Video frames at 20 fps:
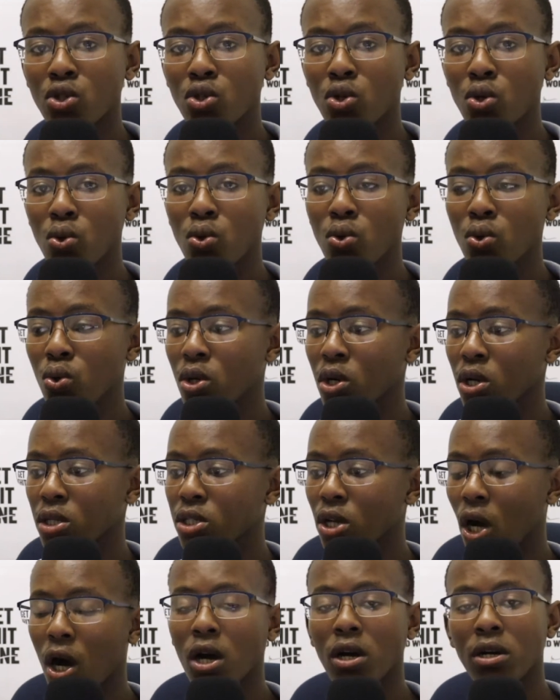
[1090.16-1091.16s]
to
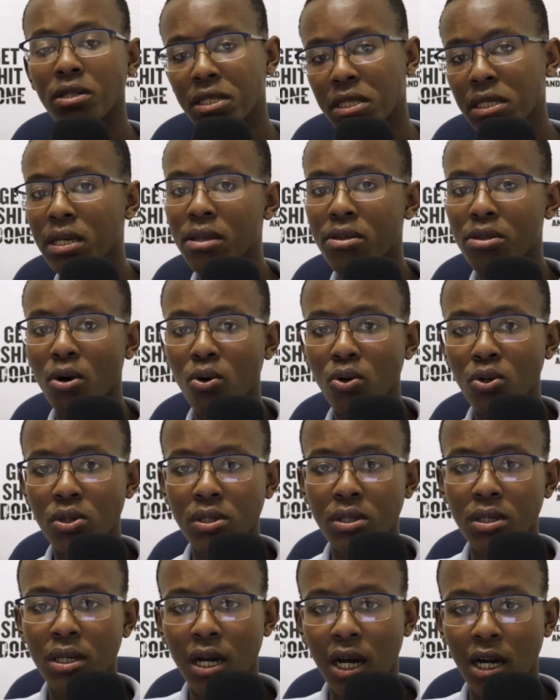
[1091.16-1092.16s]
target
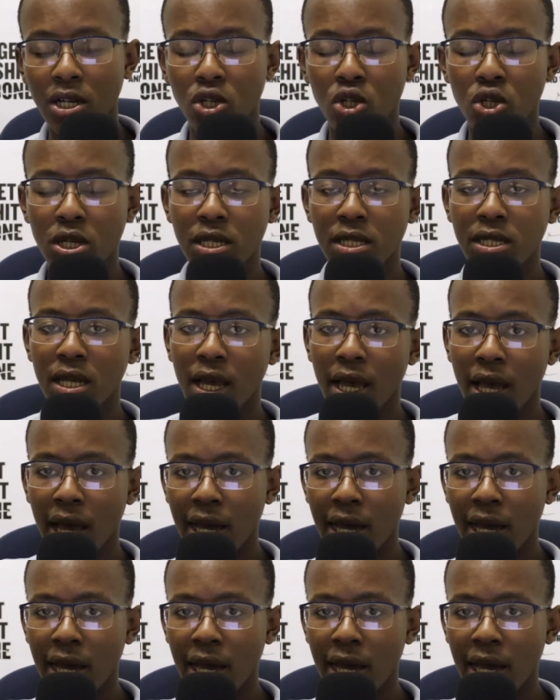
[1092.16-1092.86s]
those countries